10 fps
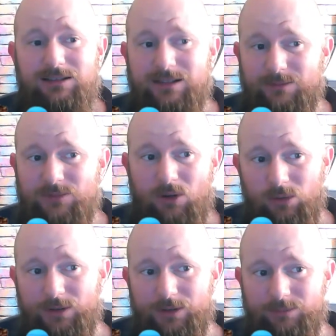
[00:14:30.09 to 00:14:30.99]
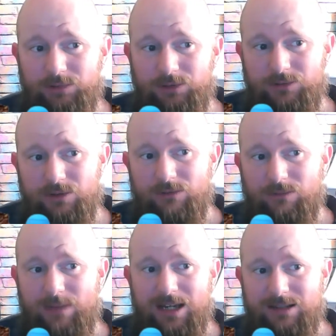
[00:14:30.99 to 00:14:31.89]
as I'm told that Bluetooth
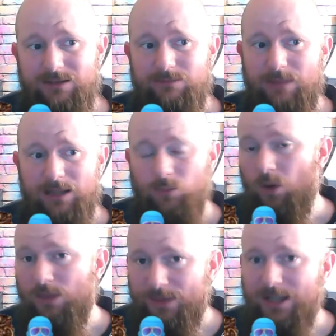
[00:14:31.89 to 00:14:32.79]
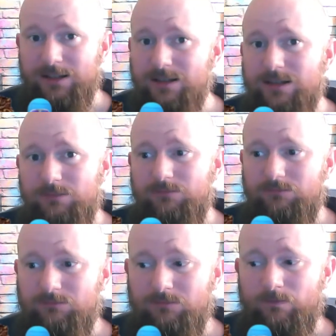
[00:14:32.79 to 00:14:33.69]
makes men want things.
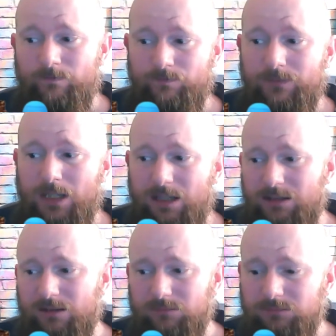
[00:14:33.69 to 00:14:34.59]
You know,